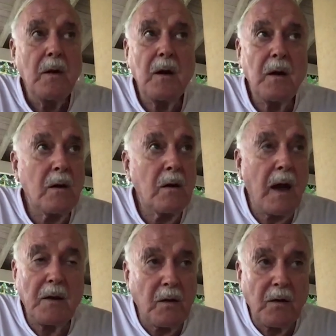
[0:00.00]

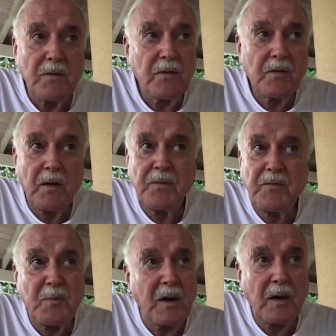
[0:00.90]
adult stuff,
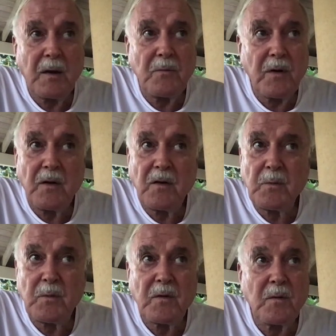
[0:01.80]
making
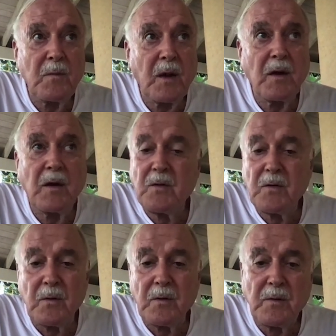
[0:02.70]
arrangements and making
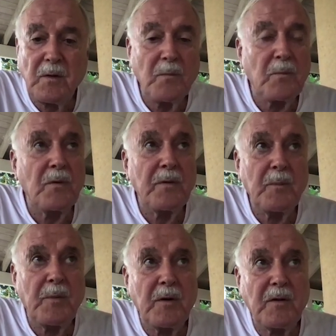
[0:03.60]
sure that you bought the
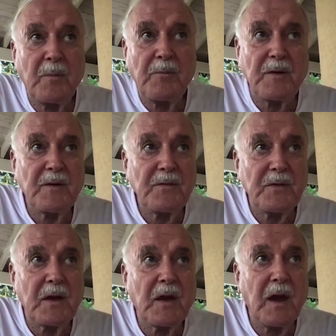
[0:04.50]
birthday present for
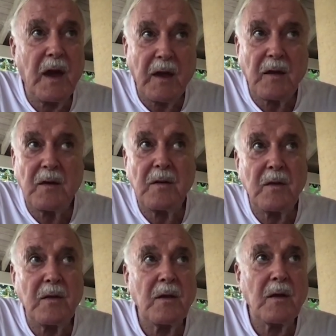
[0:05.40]
the cat and
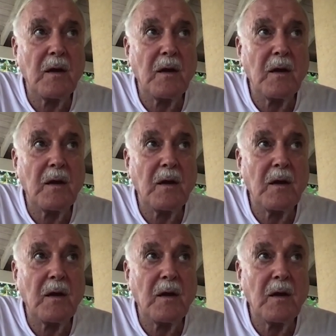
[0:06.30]
that the